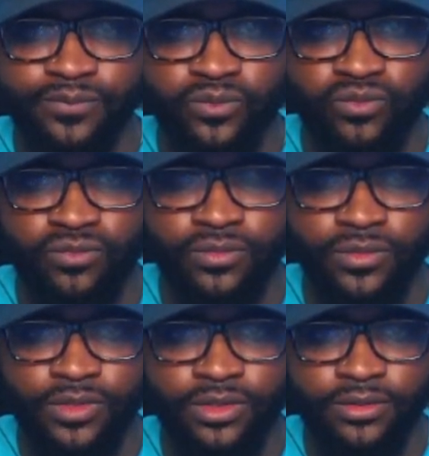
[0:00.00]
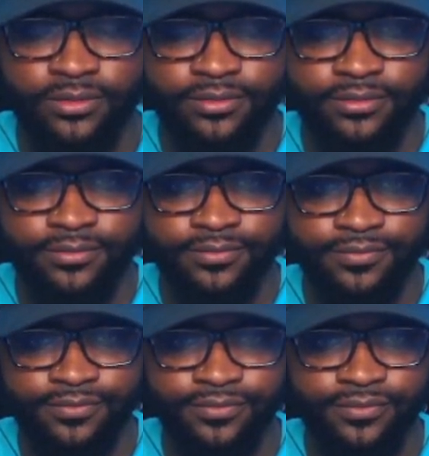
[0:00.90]

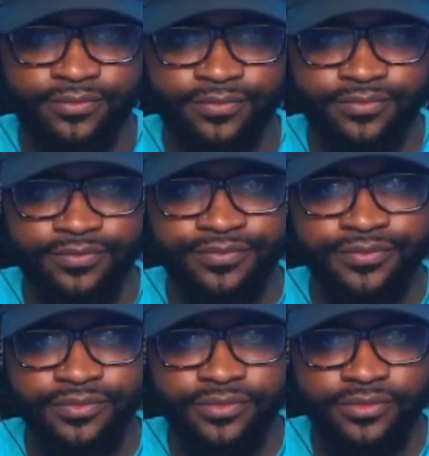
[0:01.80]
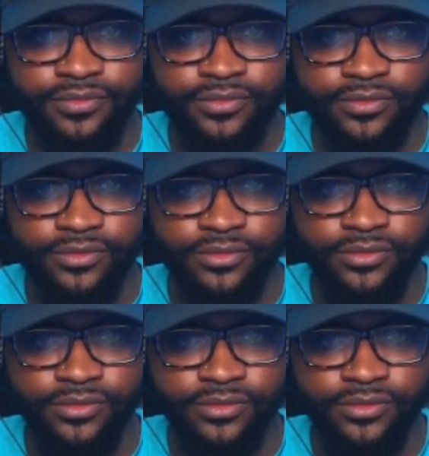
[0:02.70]
No one is speaking in this clip.